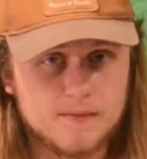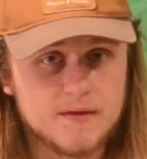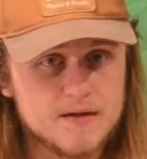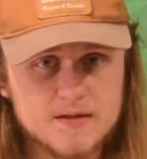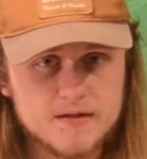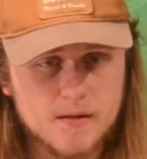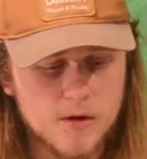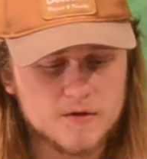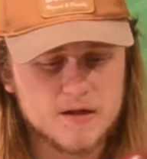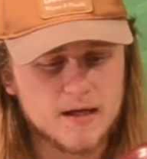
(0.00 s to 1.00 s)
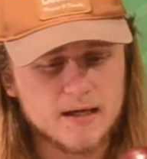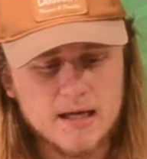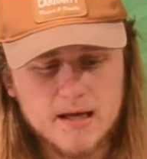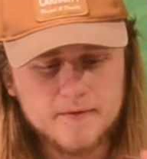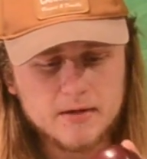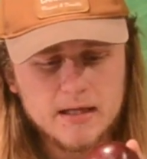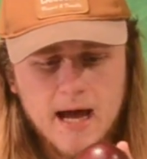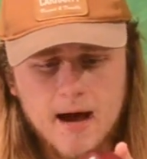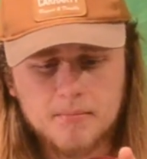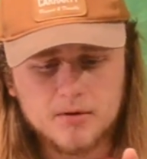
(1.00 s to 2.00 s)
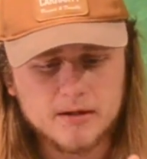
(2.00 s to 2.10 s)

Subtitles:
This is the most like evil apple